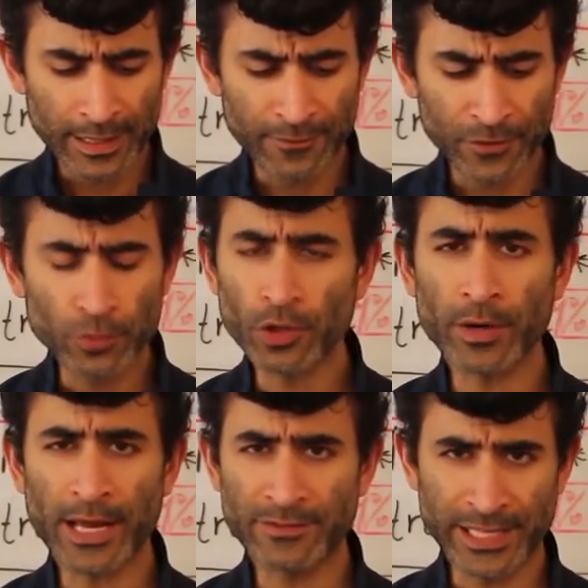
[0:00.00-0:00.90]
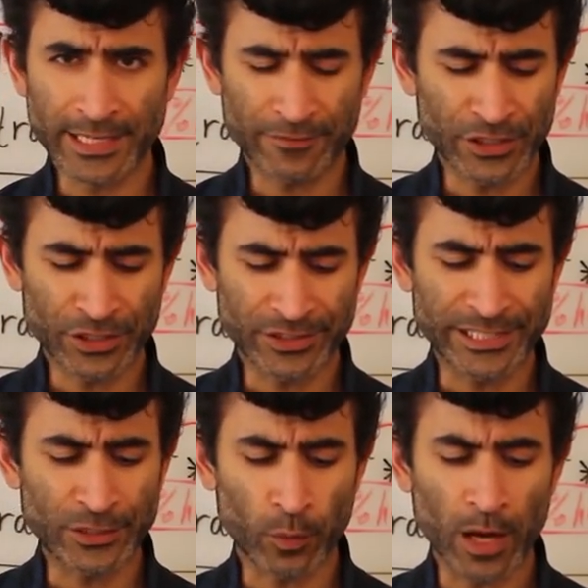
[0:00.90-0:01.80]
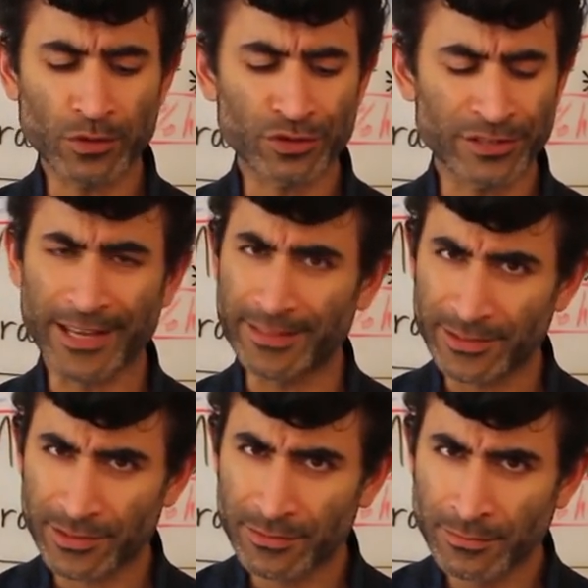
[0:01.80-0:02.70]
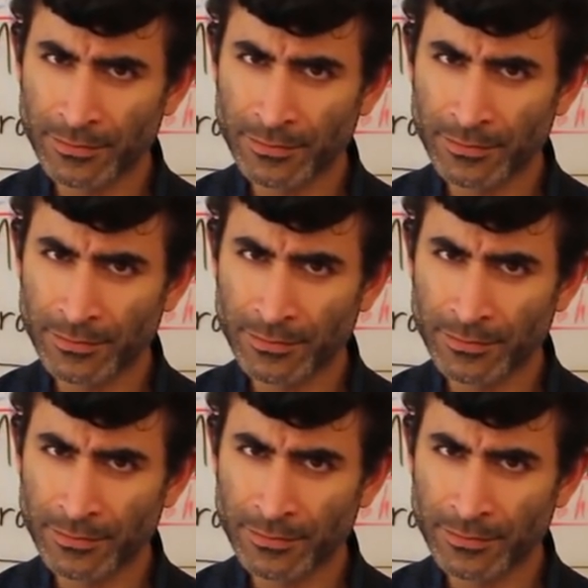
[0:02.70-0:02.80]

if you don't have zinc deficiencies, why would you take this?